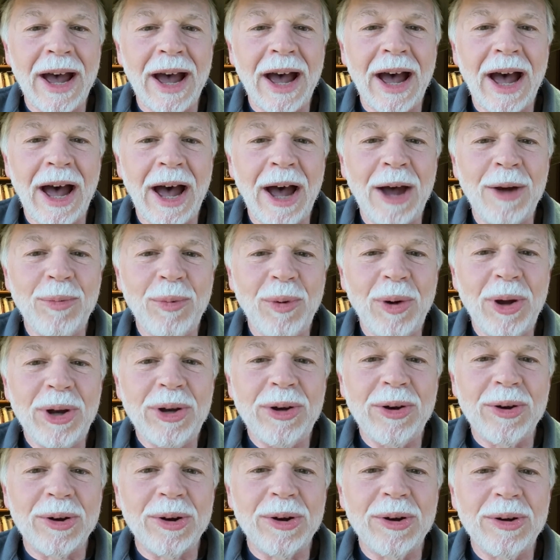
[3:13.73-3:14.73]
I
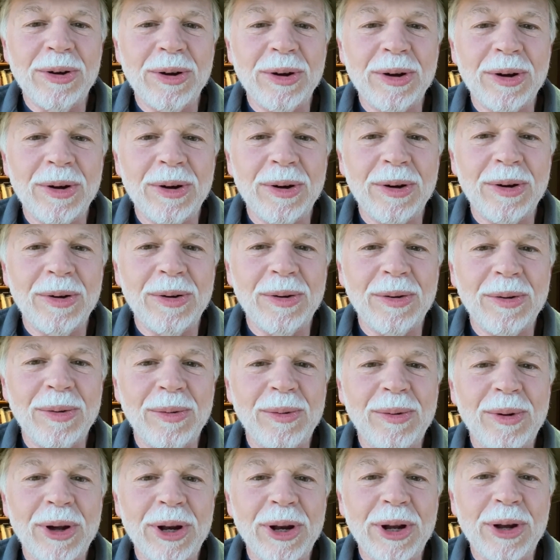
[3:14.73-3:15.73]
wondered
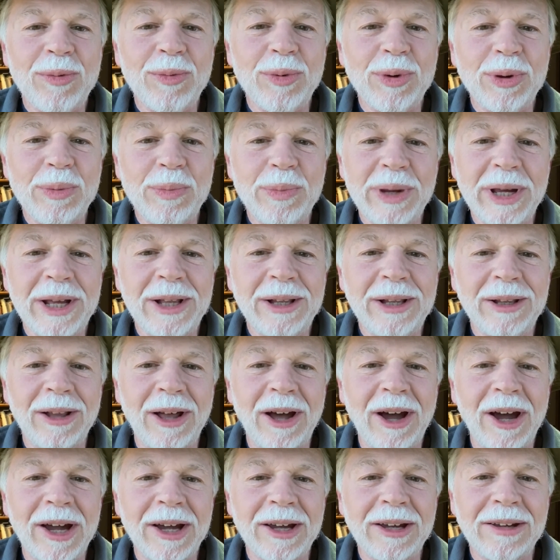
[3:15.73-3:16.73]
what it would be
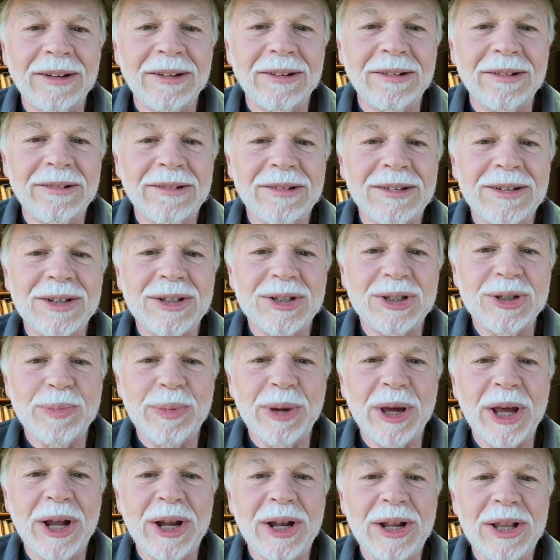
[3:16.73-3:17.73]
like to
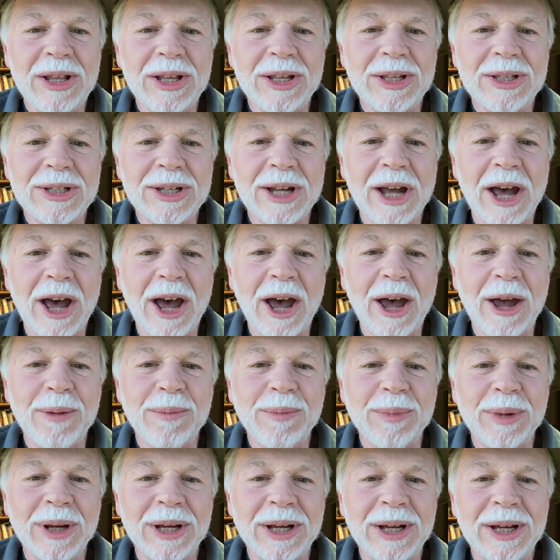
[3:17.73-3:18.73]
spend this
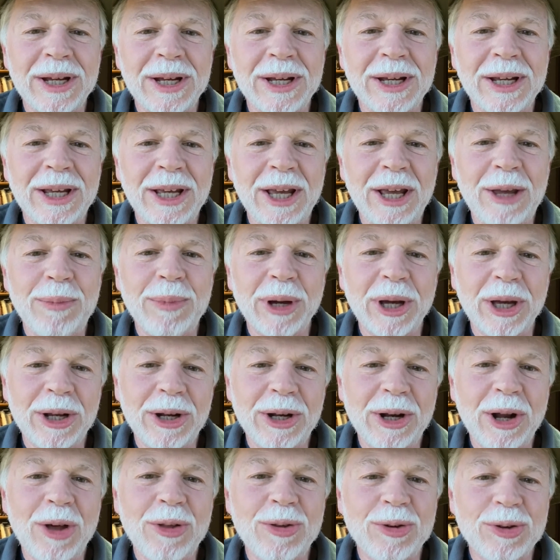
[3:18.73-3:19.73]
time keeping
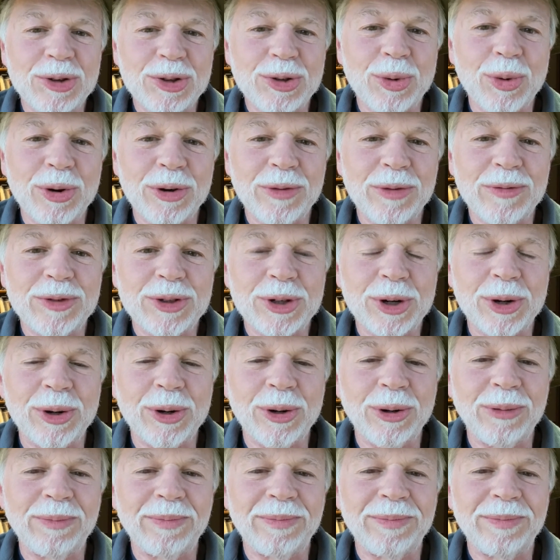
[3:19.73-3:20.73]
another sort of
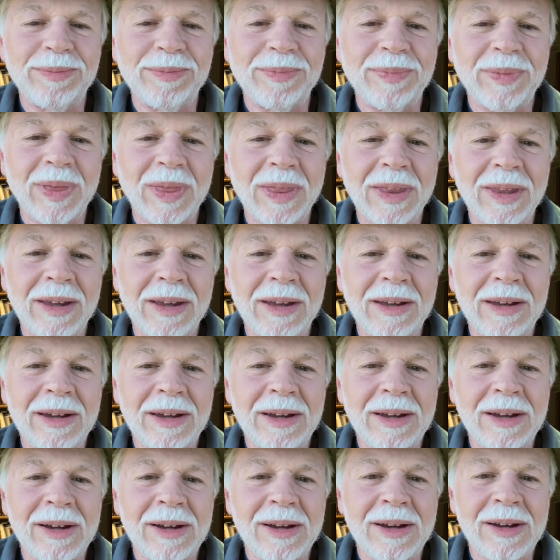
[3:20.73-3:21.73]
journal.
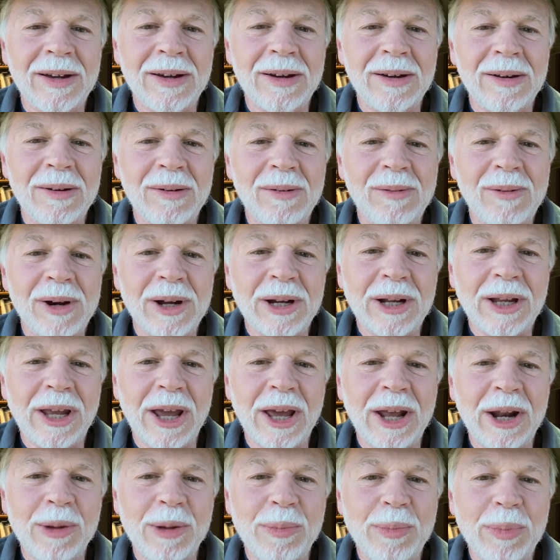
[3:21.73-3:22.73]
What
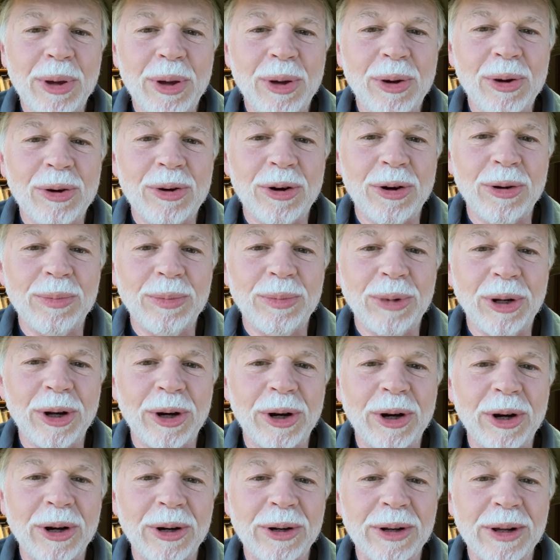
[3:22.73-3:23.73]
can a pilgrim
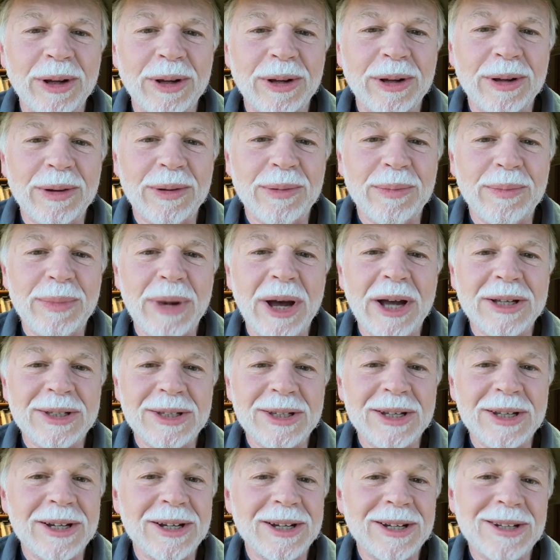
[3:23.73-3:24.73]
learn by
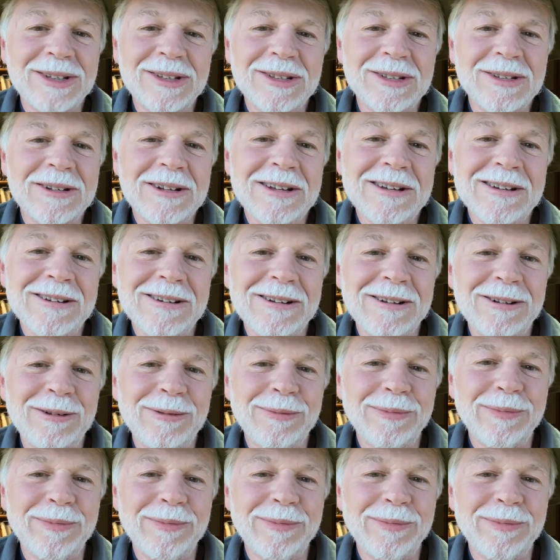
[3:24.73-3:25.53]
sitting still?